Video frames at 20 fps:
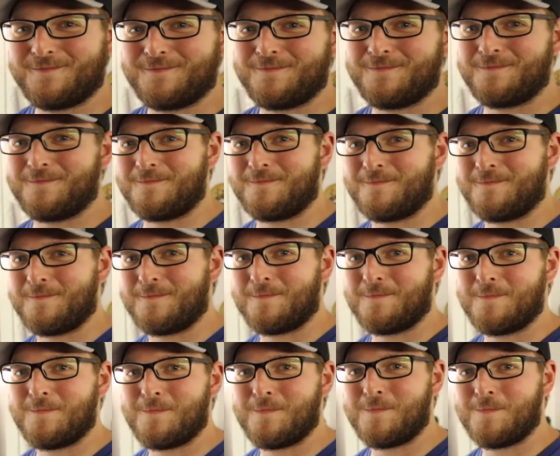
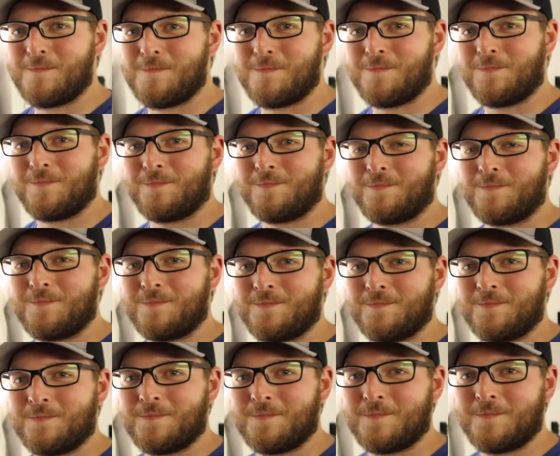
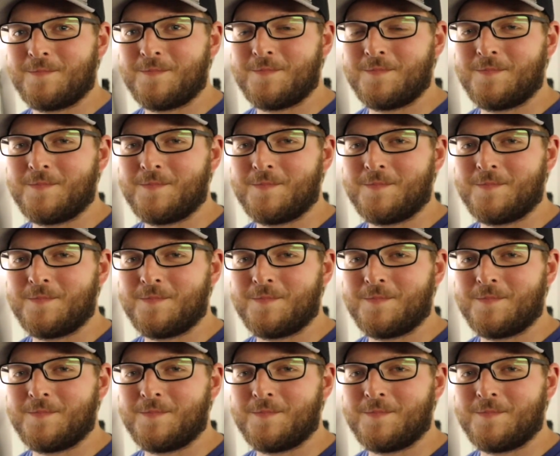(silent)